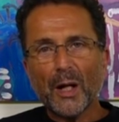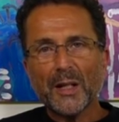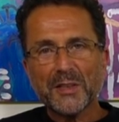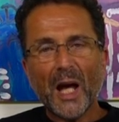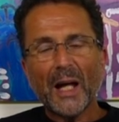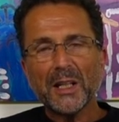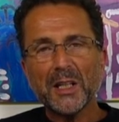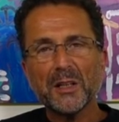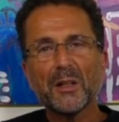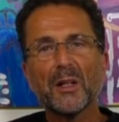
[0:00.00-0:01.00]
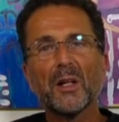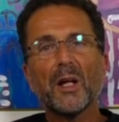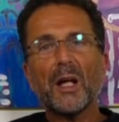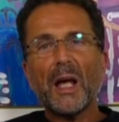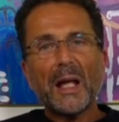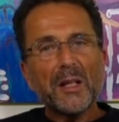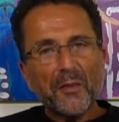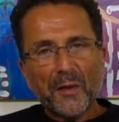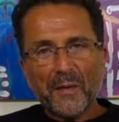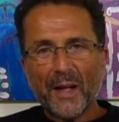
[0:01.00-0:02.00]
attacking
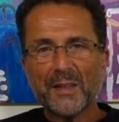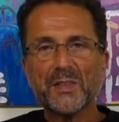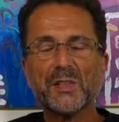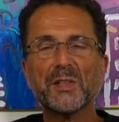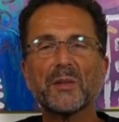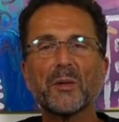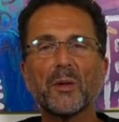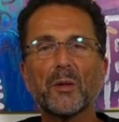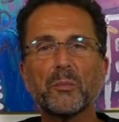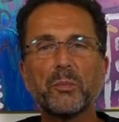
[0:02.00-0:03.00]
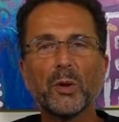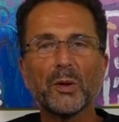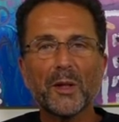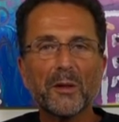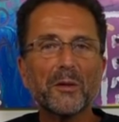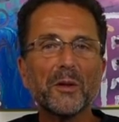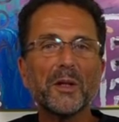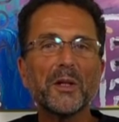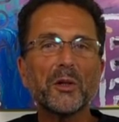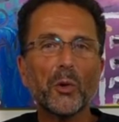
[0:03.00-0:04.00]
anything that's
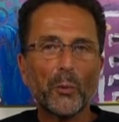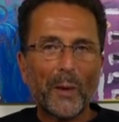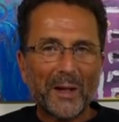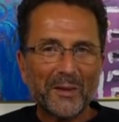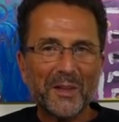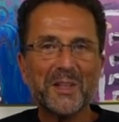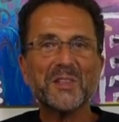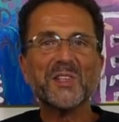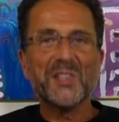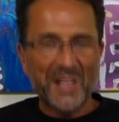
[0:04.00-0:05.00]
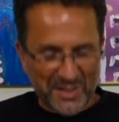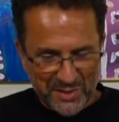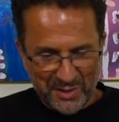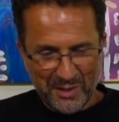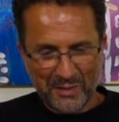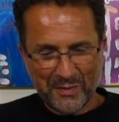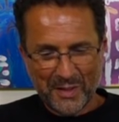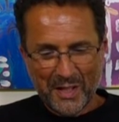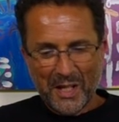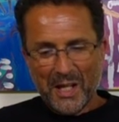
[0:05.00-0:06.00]
politically correctly sensitive.
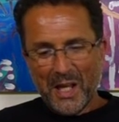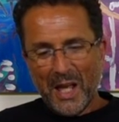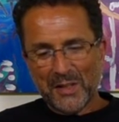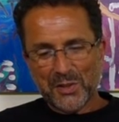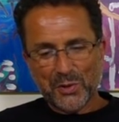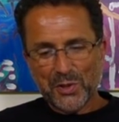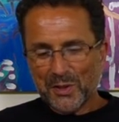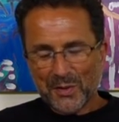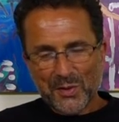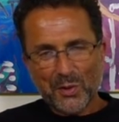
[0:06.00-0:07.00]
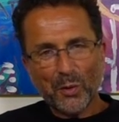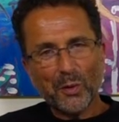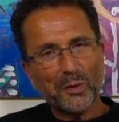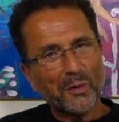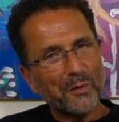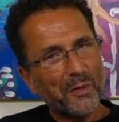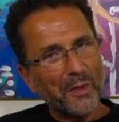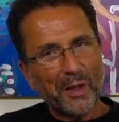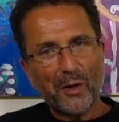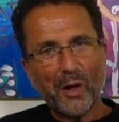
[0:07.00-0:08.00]
And so she did this whole
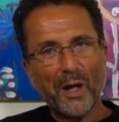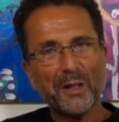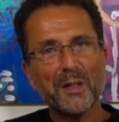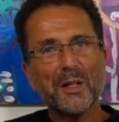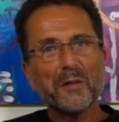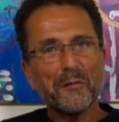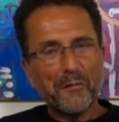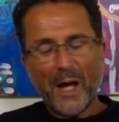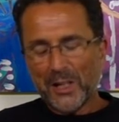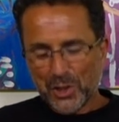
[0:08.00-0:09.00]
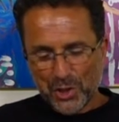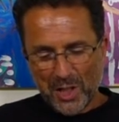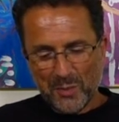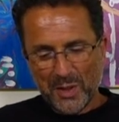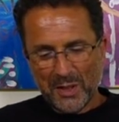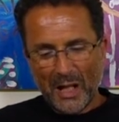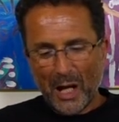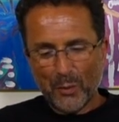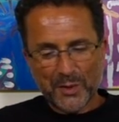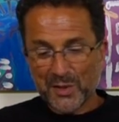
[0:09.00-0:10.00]
thing on fat shaming,
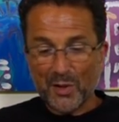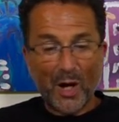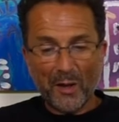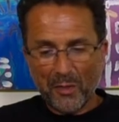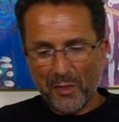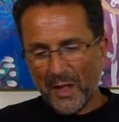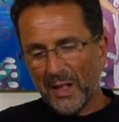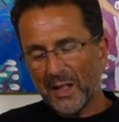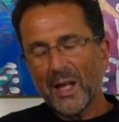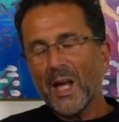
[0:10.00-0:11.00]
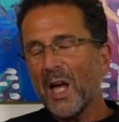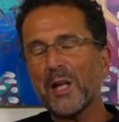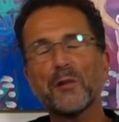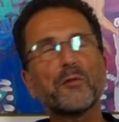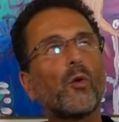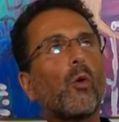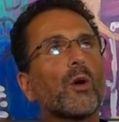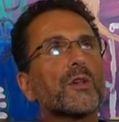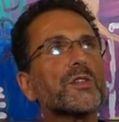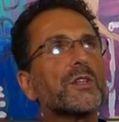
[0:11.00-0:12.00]
how it's not a thing. And of
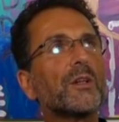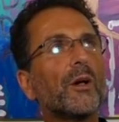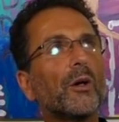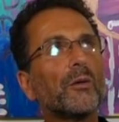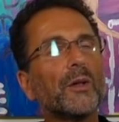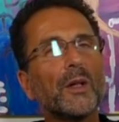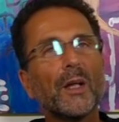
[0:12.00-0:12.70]
course, you know,